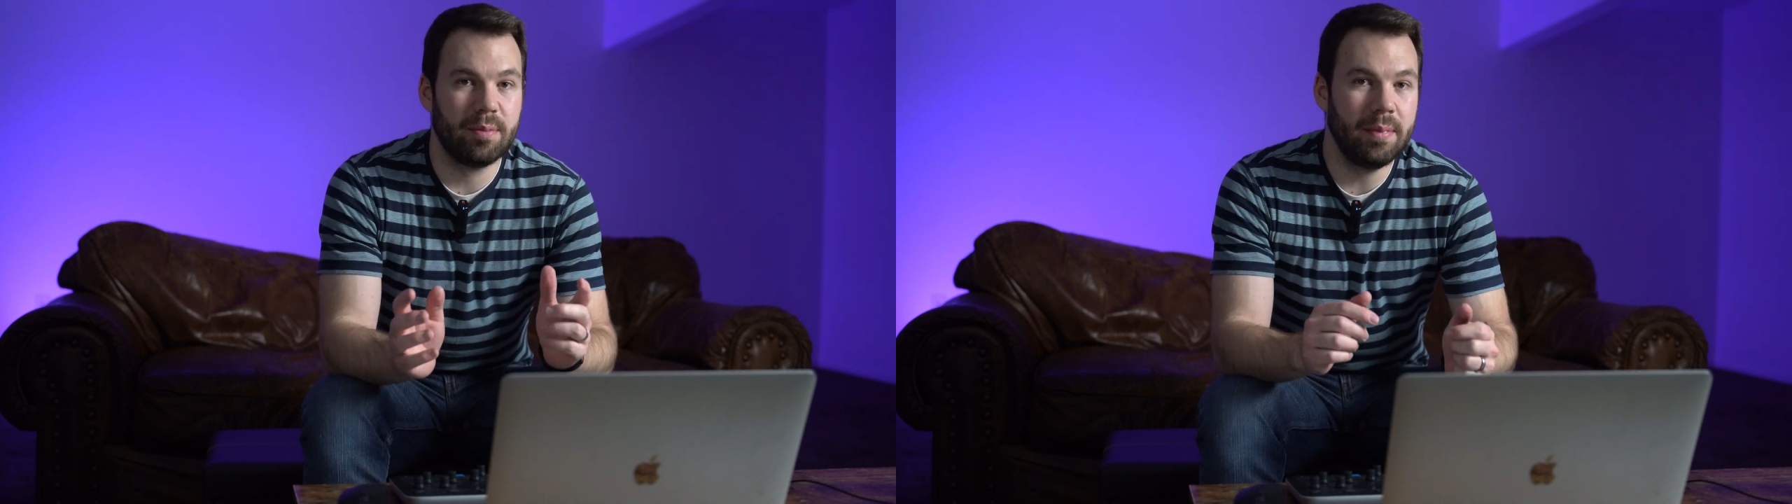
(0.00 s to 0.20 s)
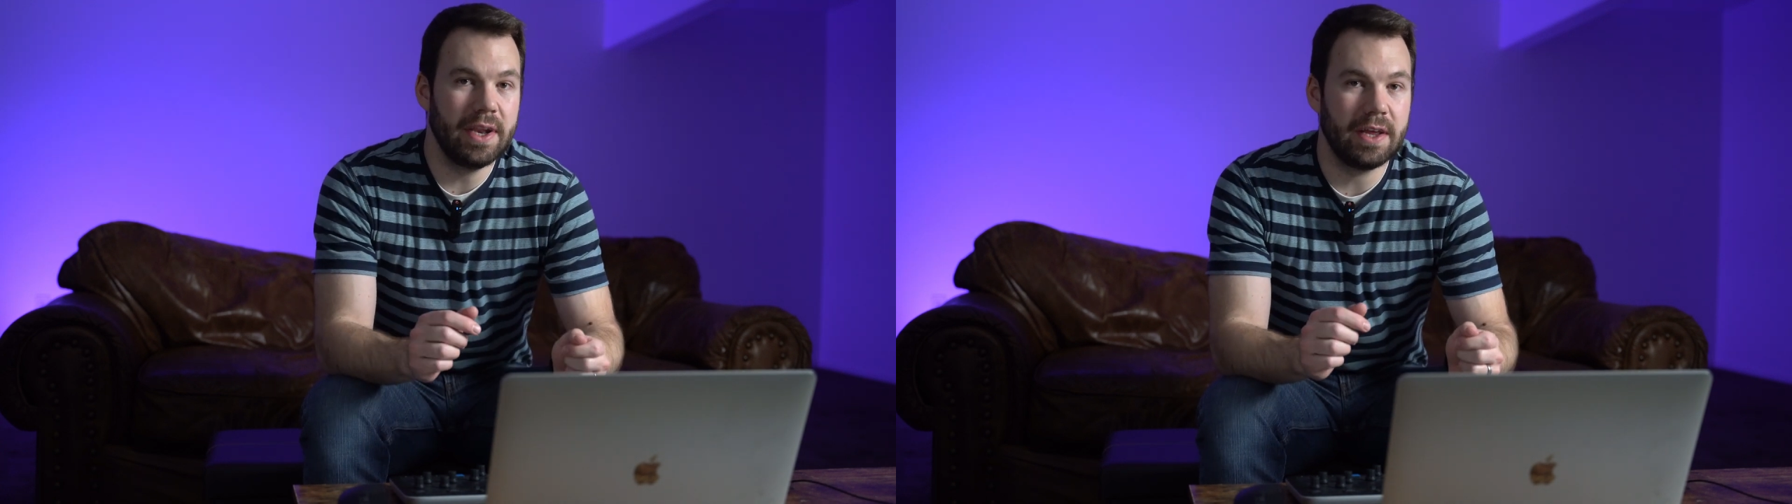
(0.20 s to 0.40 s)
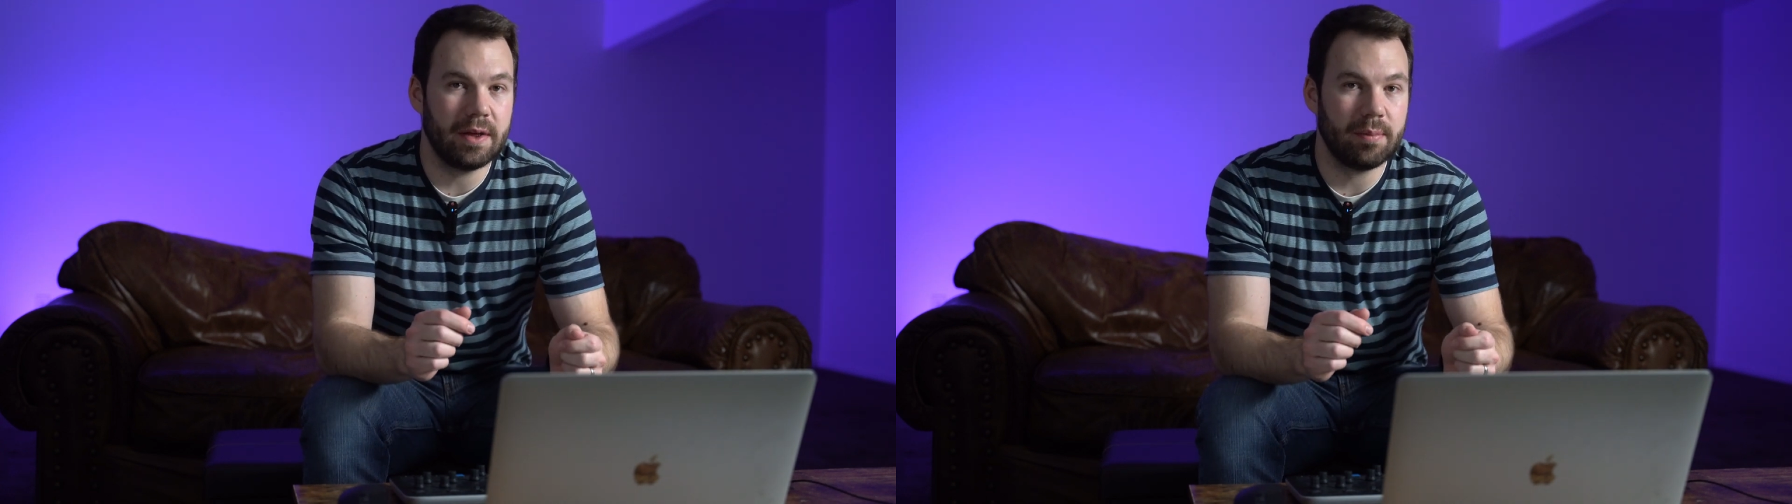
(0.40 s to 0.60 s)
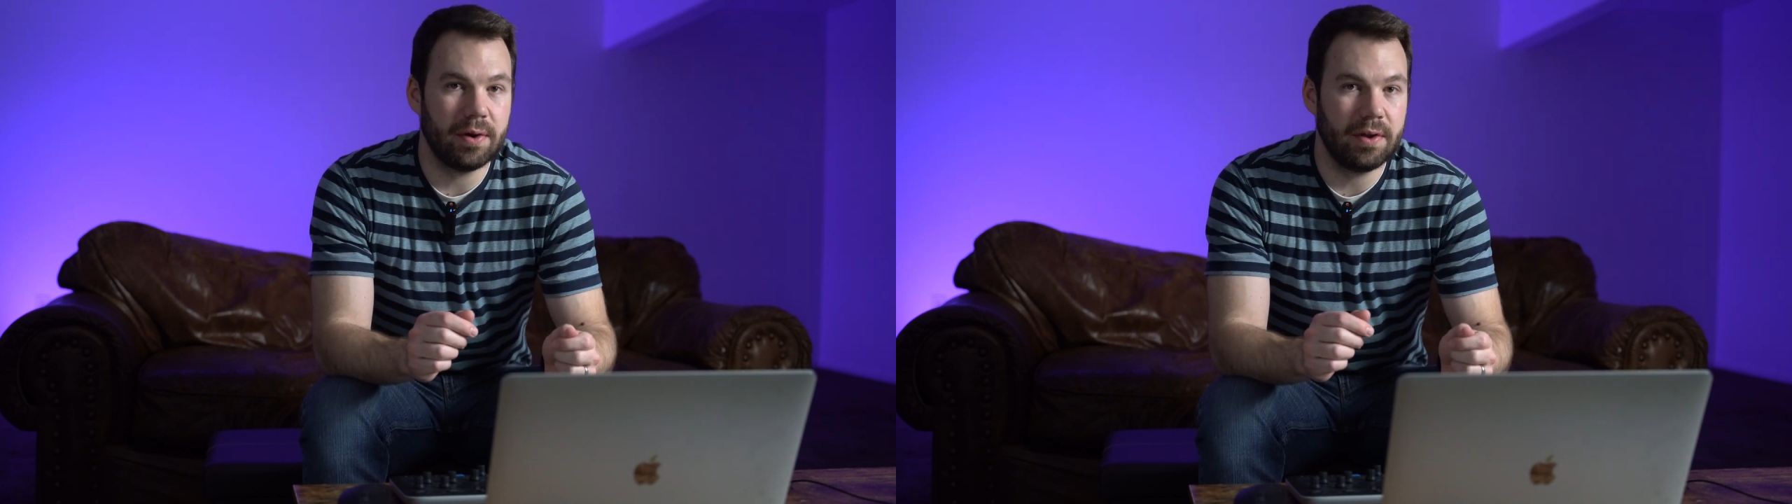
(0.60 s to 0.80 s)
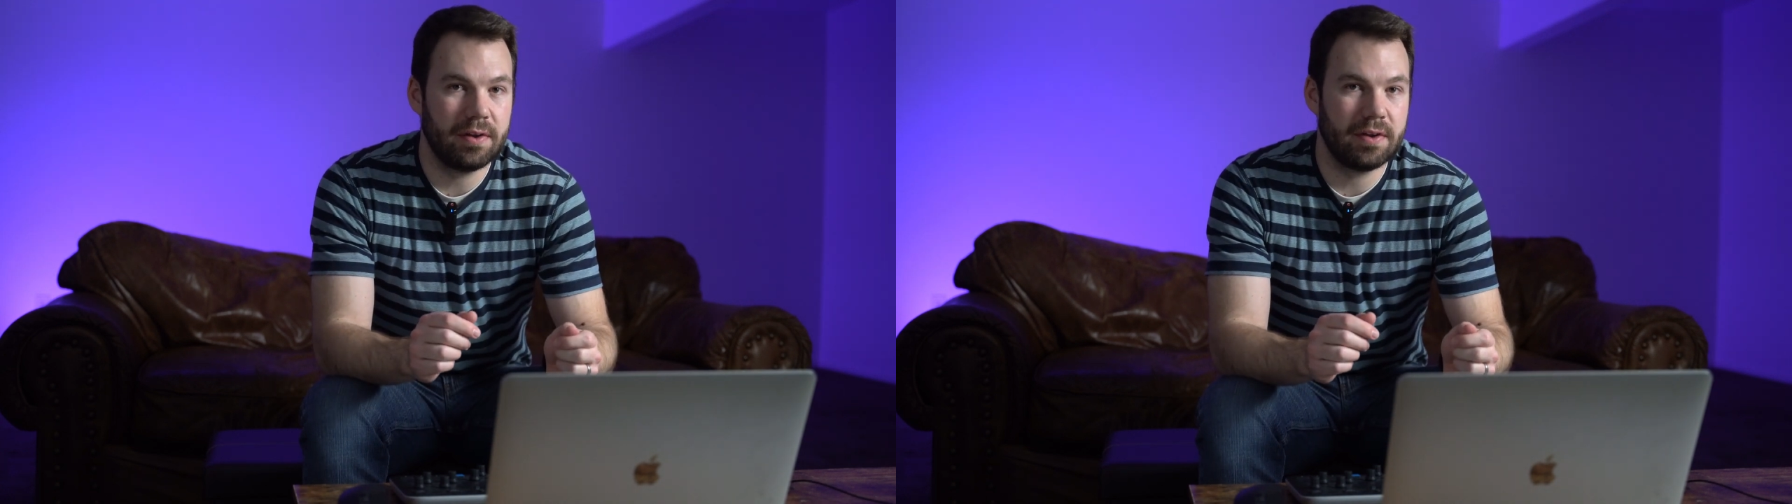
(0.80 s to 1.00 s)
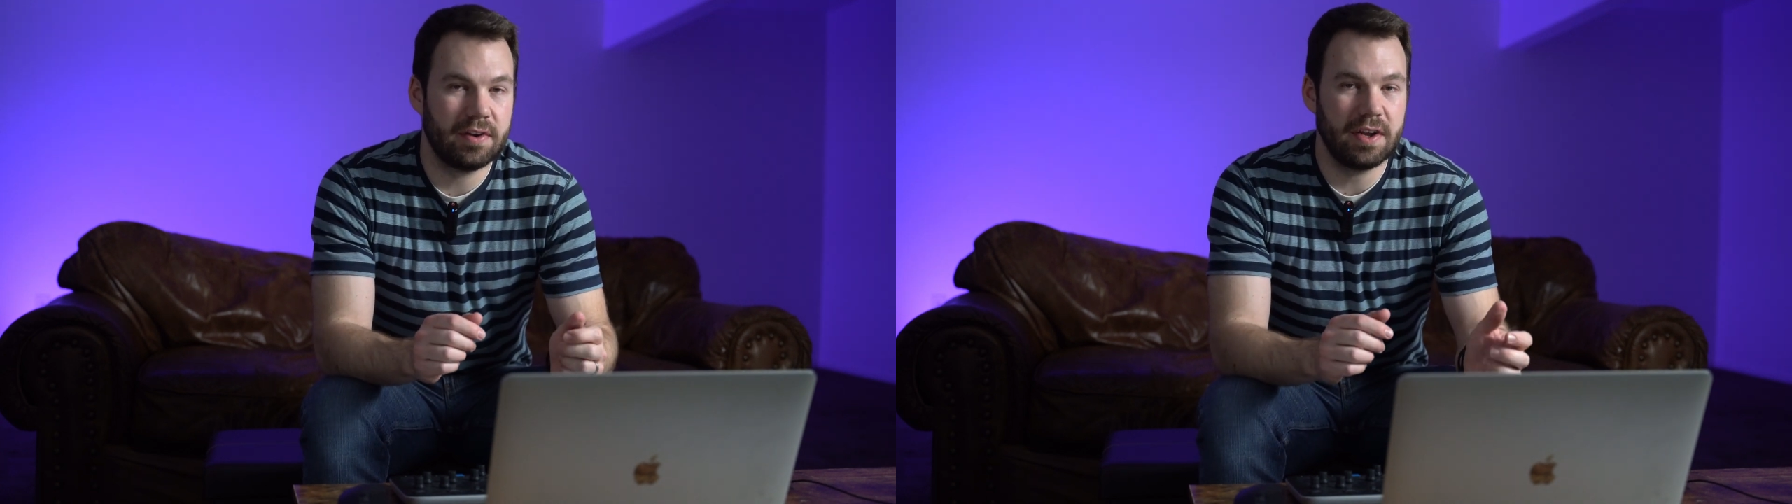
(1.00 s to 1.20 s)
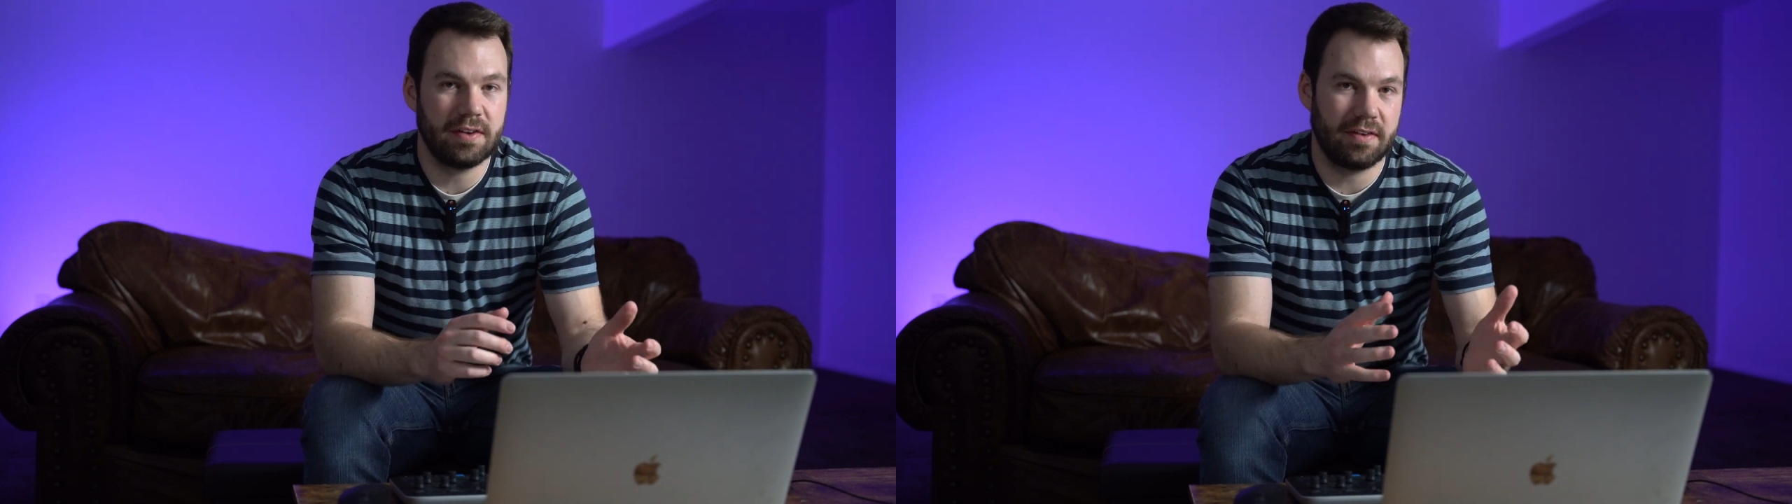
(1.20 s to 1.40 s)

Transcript: a MIDI input to change